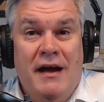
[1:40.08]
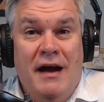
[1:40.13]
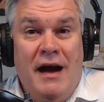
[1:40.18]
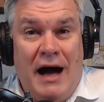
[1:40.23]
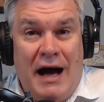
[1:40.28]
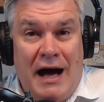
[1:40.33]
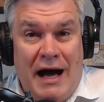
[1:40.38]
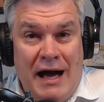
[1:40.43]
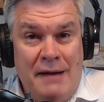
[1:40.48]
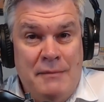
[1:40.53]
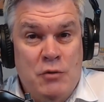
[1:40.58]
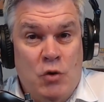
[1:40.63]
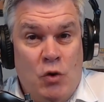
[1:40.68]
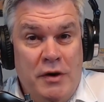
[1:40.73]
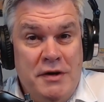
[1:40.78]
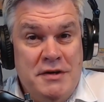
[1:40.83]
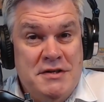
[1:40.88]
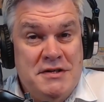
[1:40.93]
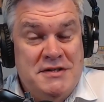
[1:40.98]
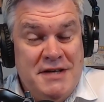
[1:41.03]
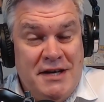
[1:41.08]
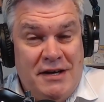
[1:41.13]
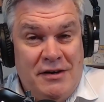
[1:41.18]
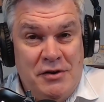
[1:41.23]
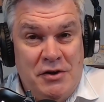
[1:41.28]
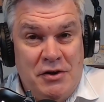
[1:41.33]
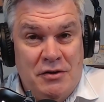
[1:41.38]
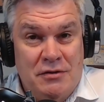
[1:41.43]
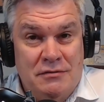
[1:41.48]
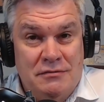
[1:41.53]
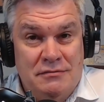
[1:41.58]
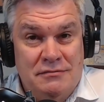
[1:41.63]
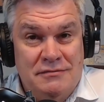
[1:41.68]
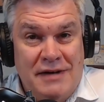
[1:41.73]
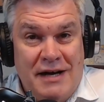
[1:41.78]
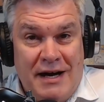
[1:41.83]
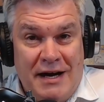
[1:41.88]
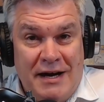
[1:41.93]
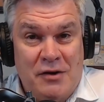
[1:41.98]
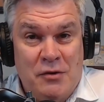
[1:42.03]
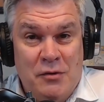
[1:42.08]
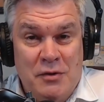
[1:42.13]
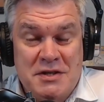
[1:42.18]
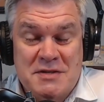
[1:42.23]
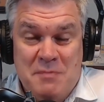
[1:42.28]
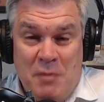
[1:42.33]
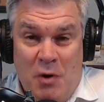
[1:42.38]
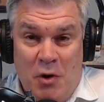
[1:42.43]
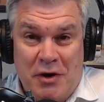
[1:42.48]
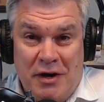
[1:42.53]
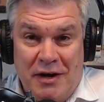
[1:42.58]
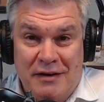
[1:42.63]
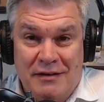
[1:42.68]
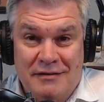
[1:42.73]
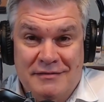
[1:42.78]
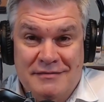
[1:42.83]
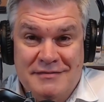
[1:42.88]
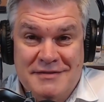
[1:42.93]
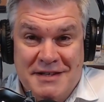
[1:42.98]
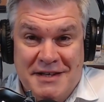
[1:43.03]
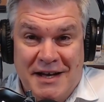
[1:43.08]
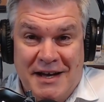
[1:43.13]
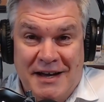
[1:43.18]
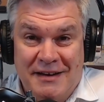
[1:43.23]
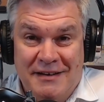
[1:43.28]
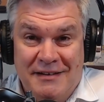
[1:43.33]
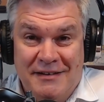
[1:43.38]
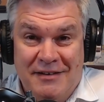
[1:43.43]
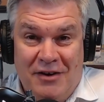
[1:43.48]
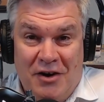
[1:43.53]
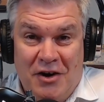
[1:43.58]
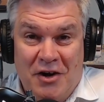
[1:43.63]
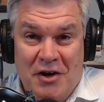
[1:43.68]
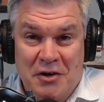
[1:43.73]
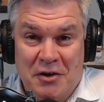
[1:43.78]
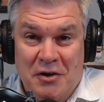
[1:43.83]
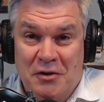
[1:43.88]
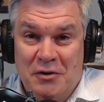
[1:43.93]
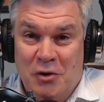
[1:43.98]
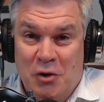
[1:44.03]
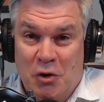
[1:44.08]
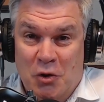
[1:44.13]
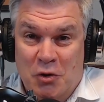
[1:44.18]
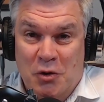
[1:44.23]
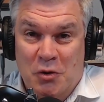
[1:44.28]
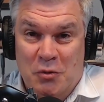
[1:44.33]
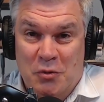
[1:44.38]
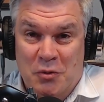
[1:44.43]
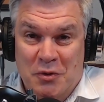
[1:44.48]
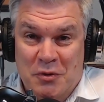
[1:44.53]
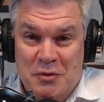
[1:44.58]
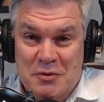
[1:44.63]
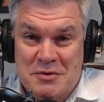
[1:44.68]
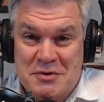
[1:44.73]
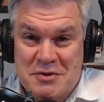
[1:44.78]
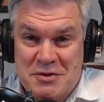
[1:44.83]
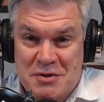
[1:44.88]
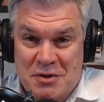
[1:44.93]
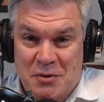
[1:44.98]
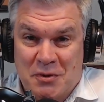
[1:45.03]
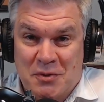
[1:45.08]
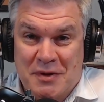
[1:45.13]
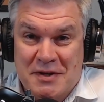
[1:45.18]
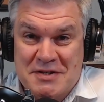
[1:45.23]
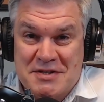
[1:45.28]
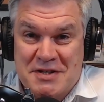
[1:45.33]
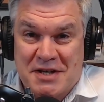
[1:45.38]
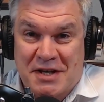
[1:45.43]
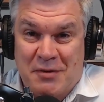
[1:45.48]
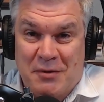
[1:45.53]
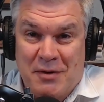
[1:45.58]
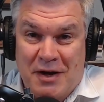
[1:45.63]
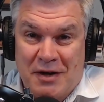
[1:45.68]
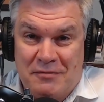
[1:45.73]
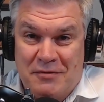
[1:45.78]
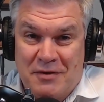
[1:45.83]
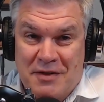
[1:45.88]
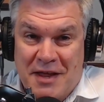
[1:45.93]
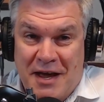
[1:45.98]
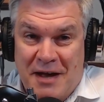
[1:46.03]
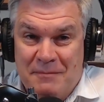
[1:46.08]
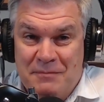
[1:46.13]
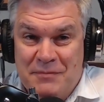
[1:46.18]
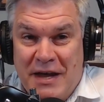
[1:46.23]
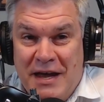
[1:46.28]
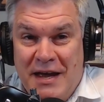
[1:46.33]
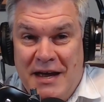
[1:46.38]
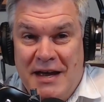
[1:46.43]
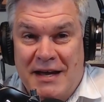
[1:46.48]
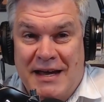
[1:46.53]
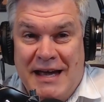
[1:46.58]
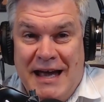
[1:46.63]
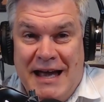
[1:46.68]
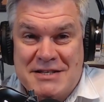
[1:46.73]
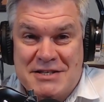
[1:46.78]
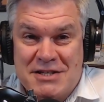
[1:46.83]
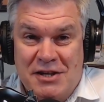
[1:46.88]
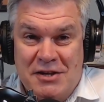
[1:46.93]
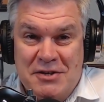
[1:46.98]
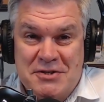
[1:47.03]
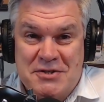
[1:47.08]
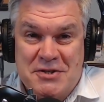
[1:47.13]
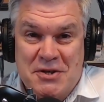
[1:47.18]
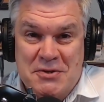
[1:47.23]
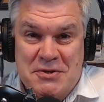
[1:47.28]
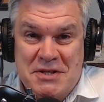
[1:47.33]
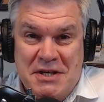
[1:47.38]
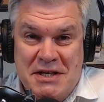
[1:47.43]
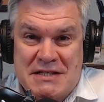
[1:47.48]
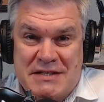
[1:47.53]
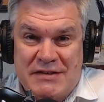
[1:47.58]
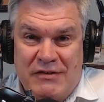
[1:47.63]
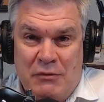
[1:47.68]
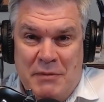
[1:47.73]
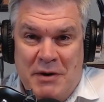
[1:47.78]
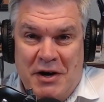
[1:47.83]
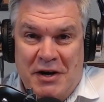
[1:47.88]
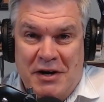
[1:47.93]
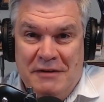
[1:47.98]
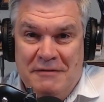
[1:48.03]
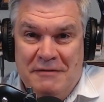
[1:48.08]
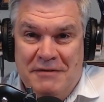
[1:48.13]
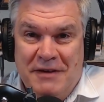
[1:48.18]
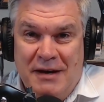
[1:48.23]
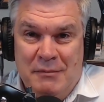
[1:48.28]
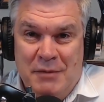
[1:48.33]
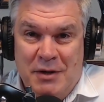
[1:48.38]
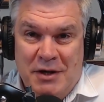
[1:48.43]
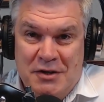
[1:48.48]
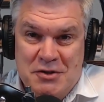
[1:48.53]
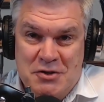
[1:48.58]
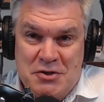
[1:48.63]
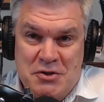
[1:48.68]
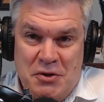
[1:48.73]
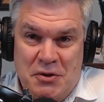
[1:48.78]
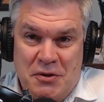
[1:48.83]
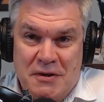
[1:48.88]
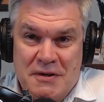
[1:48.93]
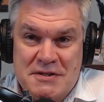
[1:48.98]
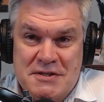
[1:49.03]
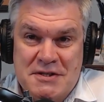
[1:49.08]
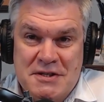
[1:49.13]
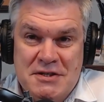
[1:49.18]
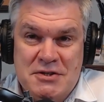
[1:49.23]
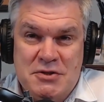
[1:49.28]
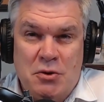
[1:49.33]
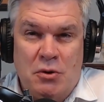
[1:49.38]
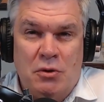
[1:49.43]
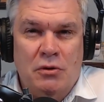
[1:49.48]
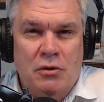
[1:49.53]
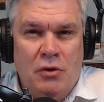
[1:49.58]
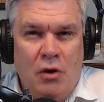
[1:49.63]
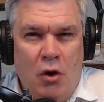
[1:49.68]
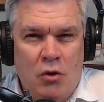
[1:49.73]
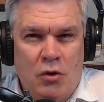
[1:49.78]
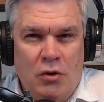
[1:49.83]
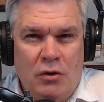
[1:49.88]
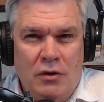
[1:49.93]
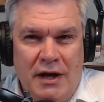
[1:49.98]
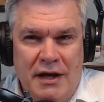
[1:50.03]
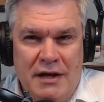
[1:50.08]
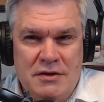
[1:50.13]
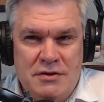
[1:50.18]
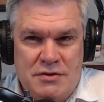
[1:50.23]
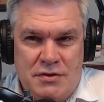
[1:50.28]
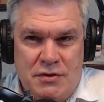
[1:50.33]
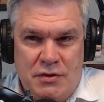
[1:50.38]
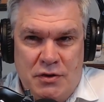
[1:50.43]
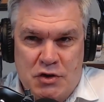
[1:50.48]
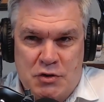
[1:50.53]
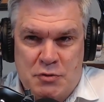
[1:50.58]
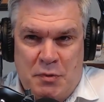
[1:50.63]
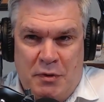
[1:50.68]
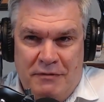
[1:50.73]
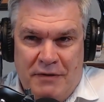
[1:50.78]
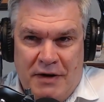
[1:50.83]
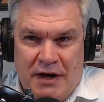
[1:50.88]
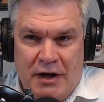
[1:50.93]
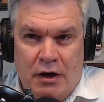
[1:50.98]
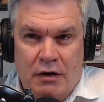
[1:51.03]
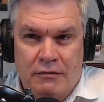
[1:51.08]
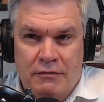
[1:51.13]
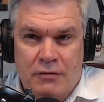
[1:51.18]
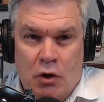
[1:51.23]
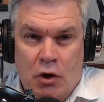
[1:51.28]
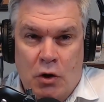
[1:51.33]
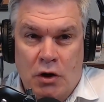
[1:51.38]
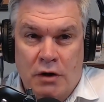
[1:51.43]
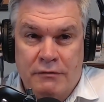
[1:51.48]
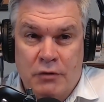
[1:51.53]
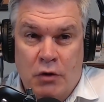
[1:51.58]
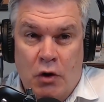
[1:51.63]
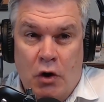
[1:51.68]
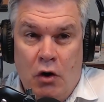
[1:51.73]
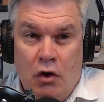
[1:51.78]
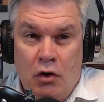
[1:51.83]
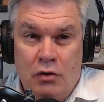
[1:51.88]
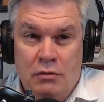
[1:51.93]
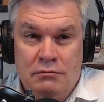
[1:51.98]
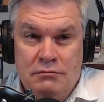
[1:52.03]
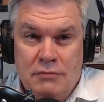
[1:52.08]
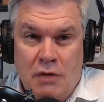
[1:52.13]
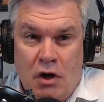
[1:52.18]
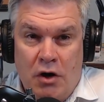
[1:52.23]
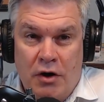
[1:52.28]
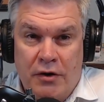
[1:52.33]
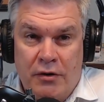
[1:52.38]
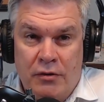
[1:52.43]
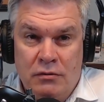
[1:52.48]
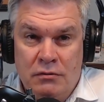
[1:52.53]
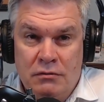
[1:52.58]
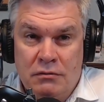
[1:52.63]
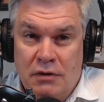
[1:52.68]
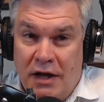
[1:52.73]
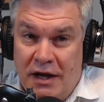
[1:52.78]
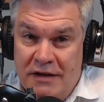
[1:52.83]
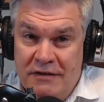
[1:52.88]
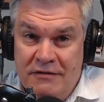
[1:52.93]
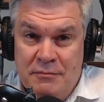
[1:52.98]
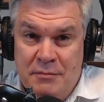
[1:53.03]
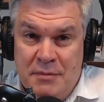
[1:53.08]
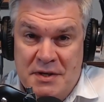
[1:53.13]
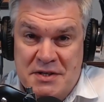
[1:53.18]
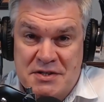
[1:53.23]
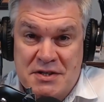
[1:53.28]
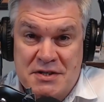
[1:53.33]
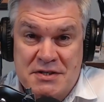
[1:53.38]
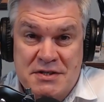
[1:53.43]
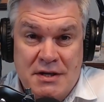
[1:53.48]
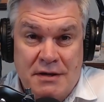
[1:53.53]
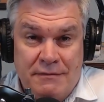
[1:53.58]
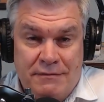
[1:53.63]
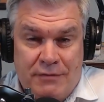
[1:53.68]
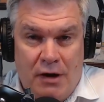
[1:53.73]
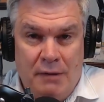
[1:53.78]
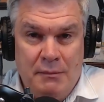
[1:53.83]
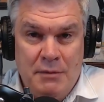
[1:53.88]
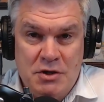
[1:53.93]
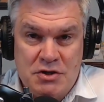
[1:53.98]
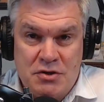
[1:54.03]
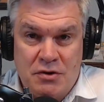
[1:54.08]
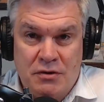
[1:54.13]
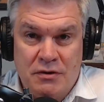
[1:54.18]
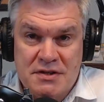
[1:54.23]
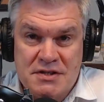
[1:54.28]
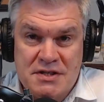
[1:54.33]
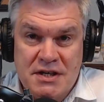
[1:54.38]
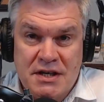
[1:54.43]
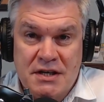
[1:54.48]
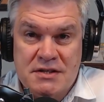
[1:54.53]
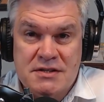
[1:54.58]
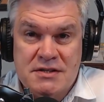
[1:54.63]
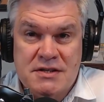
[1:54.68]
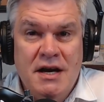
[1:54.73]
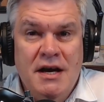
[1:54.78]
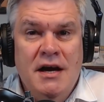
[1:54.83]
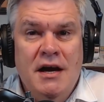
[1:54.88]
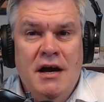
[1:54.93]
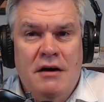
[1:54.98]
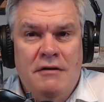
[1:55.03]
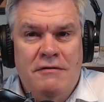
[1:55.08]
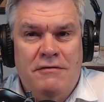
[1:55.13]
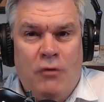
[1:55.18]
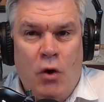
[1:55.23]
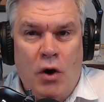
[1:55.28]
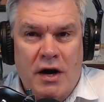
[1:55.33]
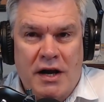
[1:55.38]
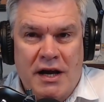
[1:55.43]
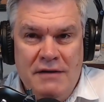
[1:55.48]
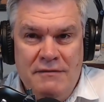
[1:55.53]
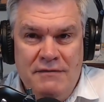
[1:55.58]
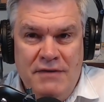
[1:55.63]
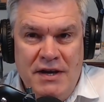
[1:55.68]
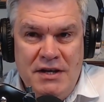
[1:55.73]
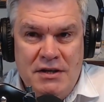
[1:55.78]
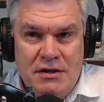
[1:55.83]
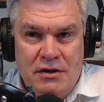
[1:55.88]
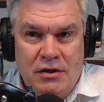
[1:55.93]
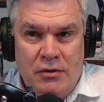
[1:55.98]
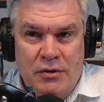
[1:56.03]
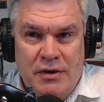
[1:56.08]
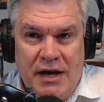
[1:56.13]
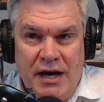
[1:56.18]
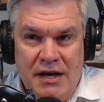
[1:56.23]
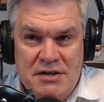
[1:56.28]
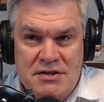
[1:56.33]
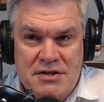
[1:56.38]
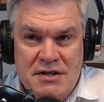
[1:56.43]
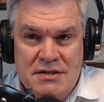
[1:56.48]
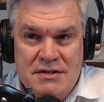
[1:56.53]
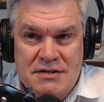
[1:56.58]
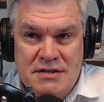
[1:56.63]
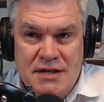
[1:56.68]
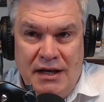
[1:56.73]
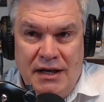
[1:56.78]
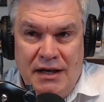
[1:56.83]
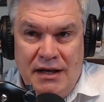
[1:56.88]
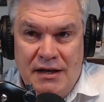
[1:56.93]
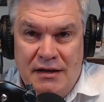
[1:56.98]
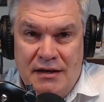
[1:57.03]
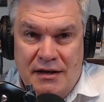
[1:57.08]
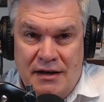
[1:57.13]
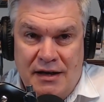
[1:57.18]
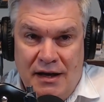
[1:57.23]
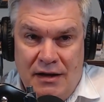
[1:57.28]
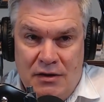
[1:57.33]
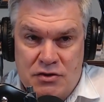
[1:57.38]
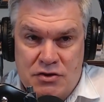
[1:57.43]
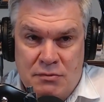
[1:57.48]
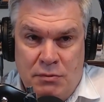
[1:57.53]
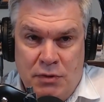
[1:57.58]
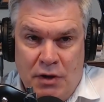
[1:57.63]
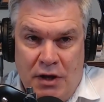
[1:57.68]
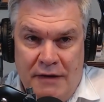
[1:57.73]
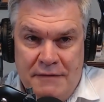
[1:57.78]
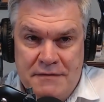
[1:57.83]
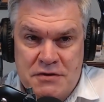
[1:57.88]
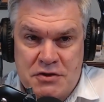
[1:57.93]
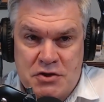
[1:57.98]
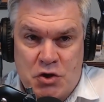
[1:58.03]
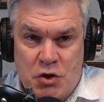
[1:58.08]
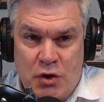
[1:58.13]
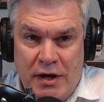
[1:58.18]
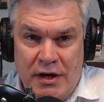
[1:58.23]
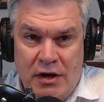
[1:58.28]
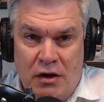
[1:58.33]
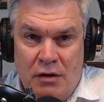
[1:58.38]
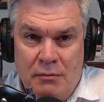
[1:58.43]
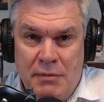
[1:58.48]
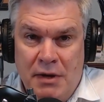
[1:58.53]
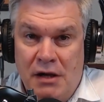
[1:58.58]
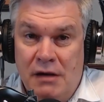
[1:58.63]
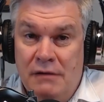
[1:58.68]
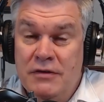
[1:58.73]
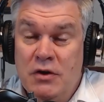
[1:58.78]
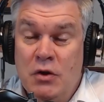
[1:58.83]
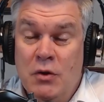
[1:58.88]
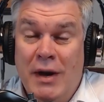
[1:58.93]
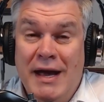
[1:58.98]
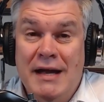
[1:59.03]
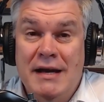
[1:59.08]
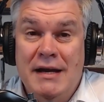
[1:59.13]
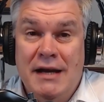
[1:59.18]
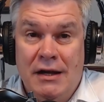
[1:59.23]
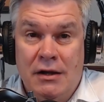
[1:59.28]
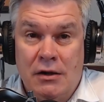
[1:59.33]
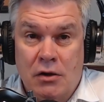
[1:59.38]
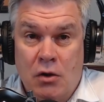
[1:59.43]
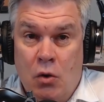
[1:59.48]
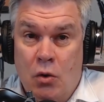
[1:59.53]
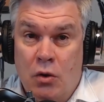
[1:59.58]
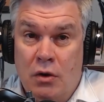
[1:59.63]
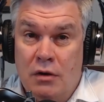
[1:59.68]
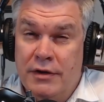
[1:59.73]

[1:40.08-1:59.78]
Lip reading: I'm going to tell you how to quit smoking today on Local Roots. So stick around for that. Castle and Associates of American Family Insurance is your local insurance provider for all of your home, auto, life, business, and farm insurance needs. 4 convenient locations in Council Bluffs, Trainer, Bellevue, and Elkhorn.